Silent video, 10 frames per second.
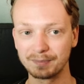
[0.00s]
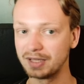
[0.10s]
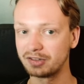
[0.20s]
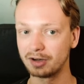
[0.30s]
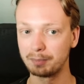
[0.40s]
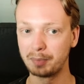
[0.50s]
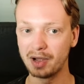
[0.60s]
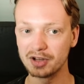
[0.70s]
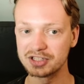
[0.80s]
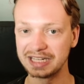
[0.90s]
that are
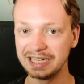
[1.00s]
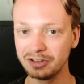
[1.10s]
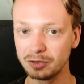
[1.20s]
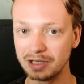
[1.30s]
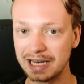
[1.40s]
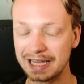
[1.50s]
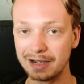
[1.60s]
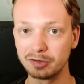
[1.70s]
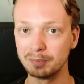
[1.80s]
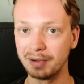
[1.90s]
passed into the
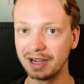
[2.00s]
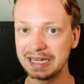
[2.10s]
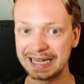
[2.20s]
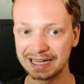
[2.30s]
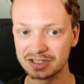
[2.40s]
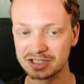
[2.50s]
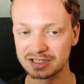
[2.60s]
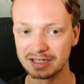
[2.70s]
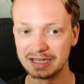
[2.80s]
layout by Next,